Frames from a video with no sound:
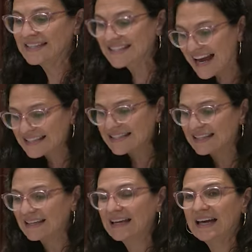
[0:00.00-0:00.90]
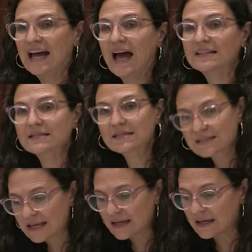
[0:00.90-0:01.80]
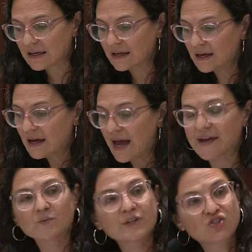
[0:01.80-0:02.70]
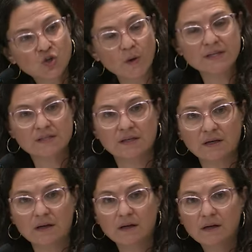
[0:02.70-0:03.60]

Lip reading: dancing and singing and rejoicing